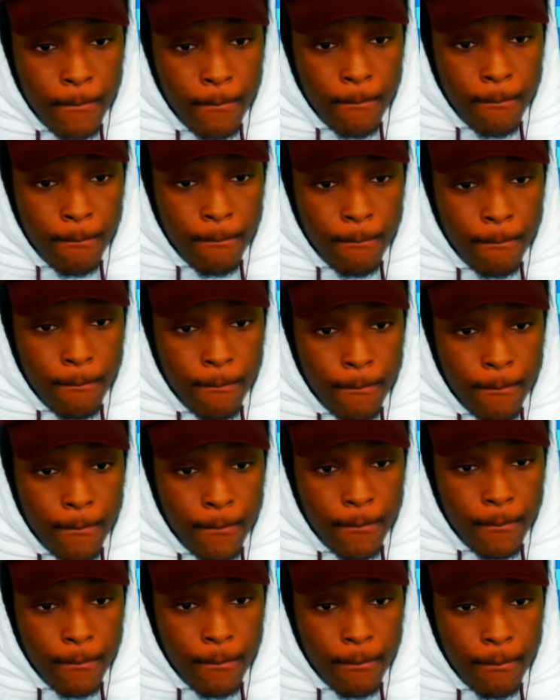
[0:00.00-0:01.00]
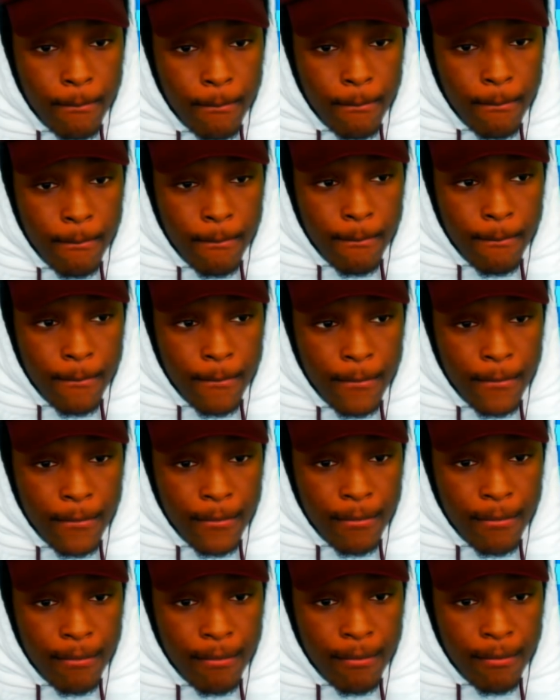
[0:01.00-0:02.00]
through various flashbacks,
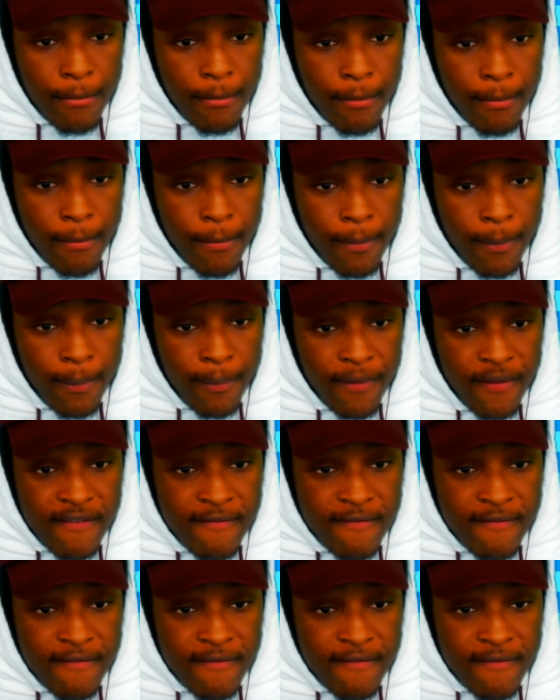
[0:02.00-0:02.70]
recounts her career